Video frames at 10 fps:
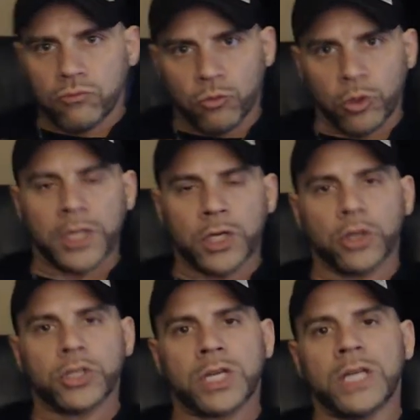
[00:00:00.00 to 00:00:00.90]
really
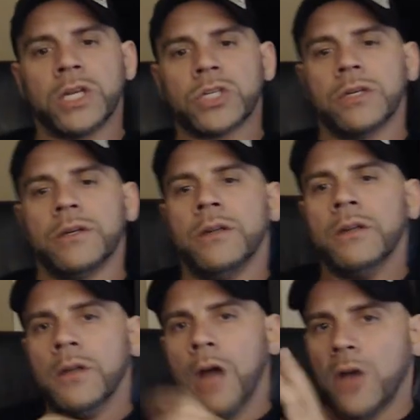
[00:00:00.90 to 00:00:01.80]
good condition,
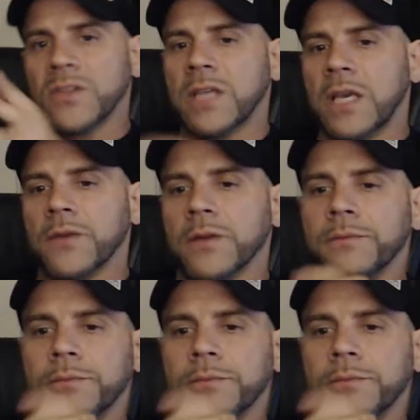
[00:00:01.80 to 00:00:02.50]
I'll save it.